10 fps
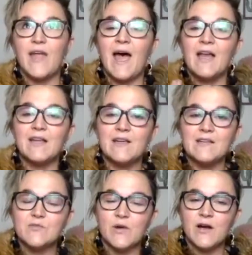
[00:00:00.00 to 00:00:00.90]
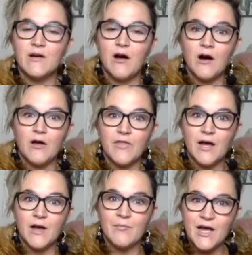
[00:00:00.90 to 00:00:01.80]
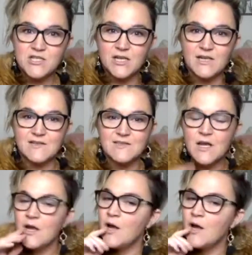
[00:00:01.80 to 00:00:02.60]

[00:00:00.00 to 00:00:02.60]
that is where all the magic is.